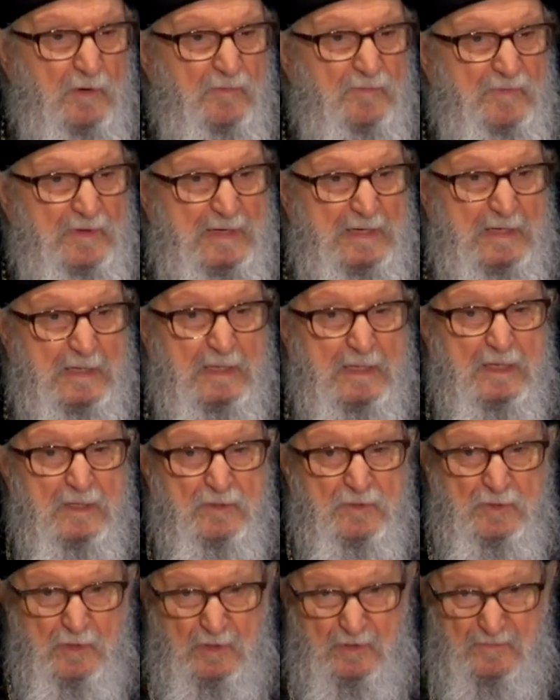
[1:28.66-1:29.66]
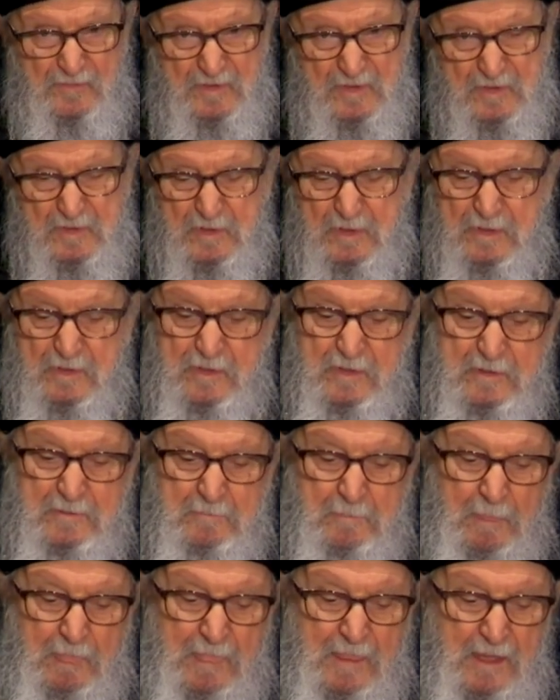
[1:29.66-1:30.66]
offering services,
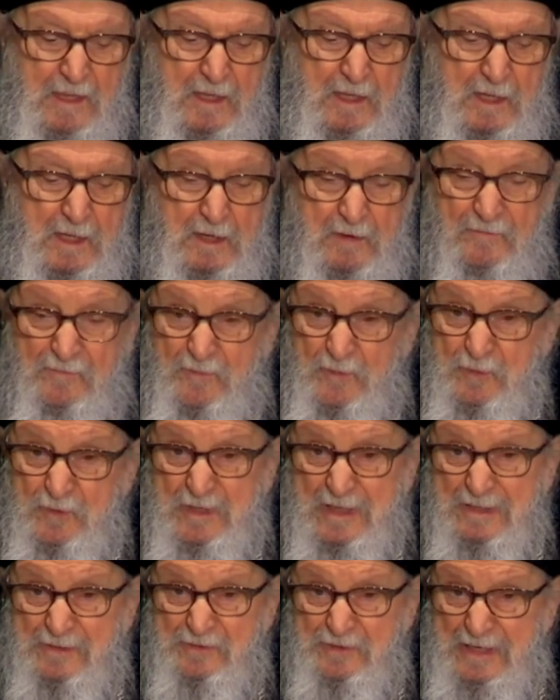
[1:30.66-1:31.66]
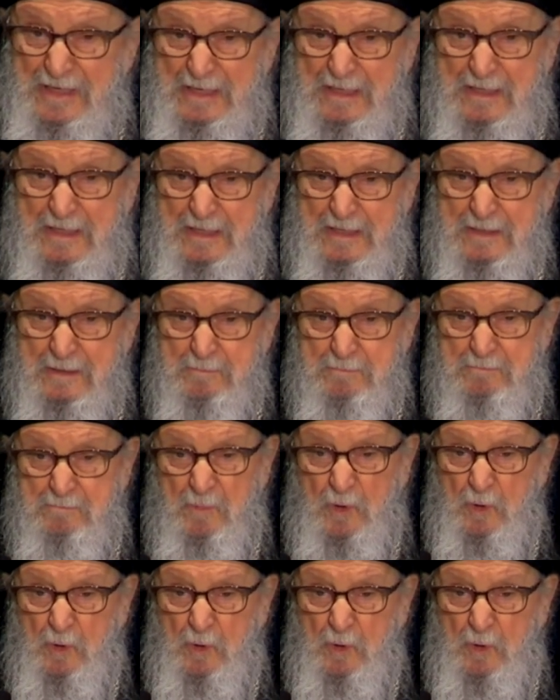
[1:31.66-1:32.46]
food and drink and